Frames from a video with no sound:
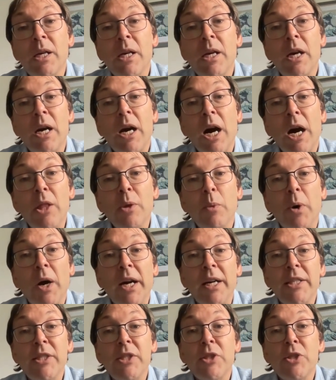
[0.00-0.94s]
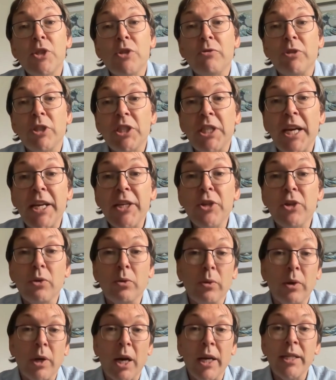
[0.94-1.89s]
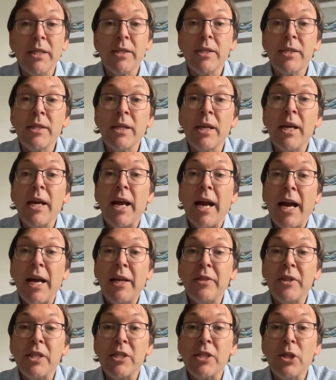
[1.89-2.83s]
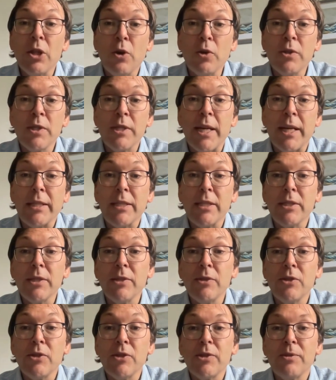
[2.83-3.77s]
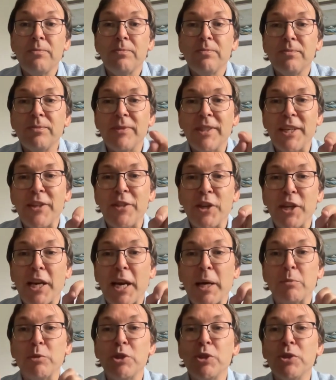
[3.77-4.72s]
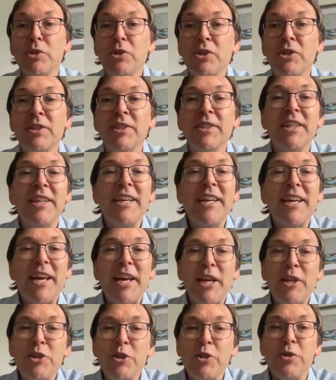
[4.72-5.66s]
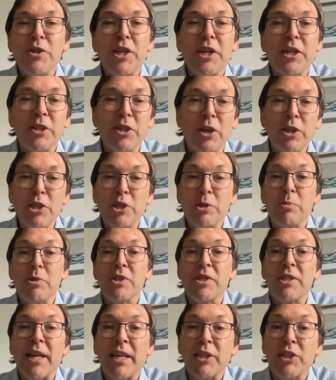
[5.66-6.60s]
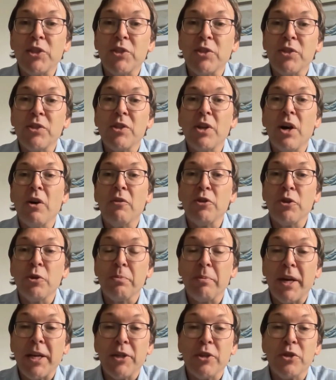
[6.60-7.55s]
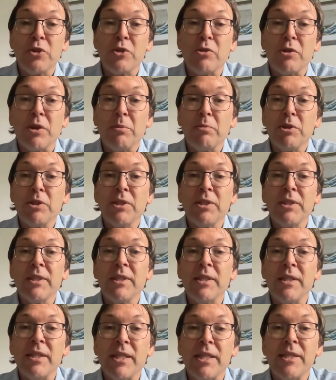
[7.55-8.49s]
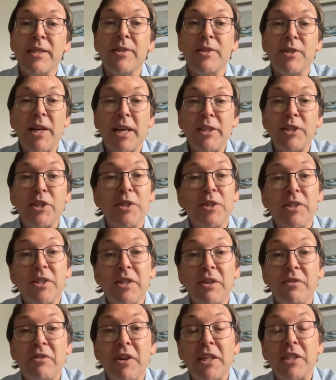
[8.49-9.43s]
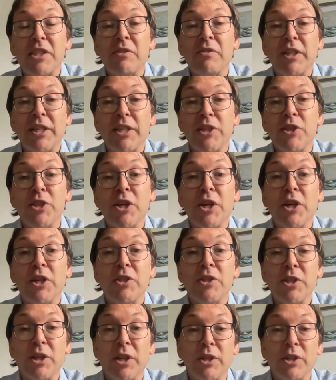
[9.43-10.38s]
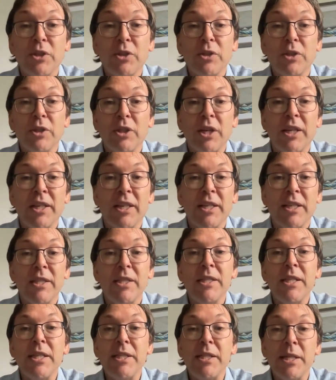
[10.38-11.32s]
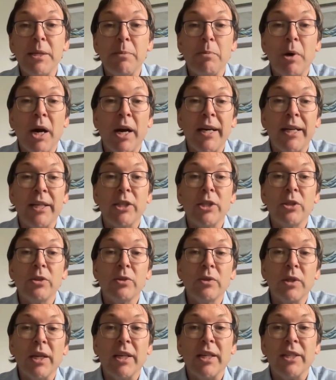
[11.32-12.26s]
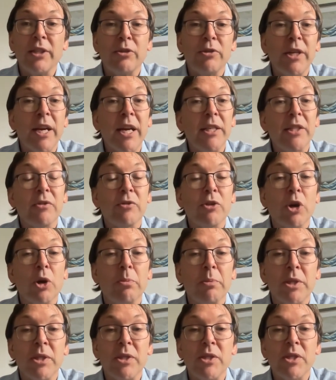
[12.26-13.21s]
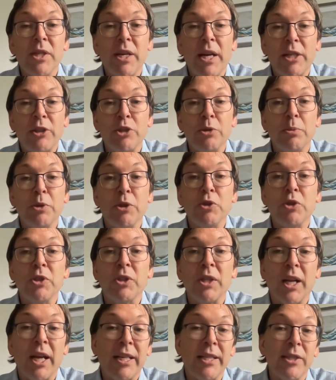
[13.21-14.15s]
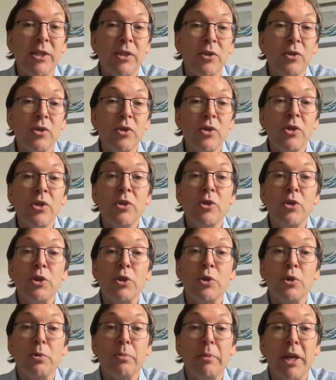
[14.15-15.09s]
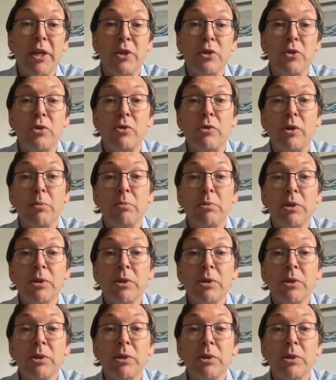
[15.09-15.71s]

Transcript: Otherwise, to retain your rights, add this long sentence in the captions into the acknowledgement sections of your manuscript. This sentence effectively asserts a CC BY Creative Commons attribution license to your manuscript.